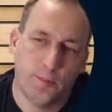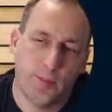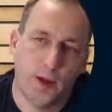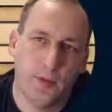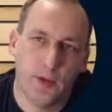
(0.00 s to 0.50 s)

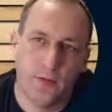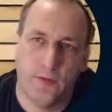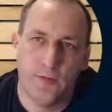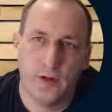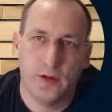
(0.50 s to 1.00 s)
published
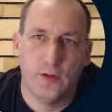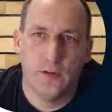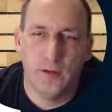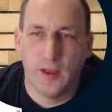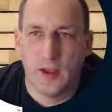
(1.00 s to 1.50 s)
if you're
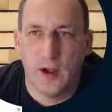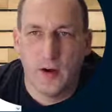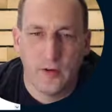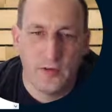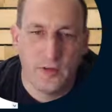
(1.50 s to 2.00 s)
using like
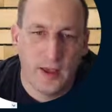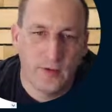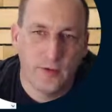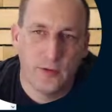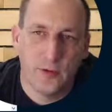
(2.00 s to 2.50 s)

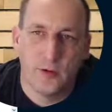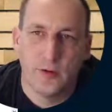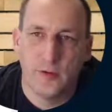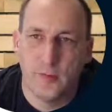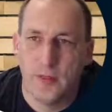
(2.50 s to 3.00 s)
RSS
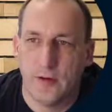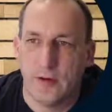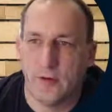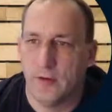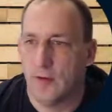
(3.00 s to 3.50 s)
or some
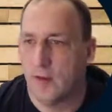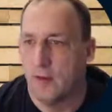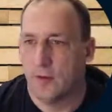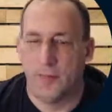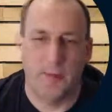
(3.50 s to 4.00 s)
other,
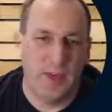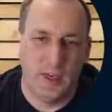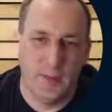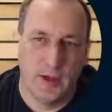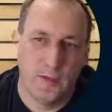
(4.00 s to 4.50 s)
maybe
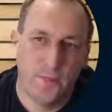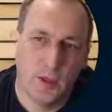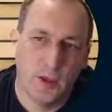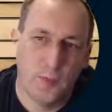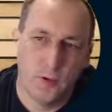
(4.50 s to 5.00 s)
email.
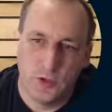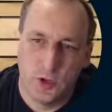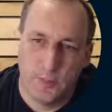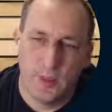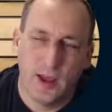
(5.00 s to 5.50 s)
It won't
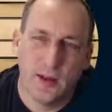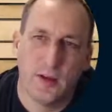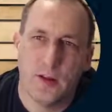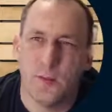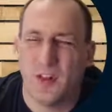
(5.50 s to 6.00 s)
show up in that.
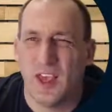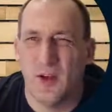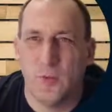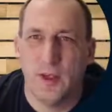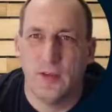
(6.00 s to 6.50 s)
And we're looking
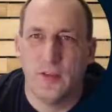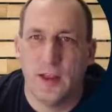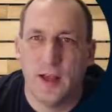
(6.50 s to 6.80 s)
at ways that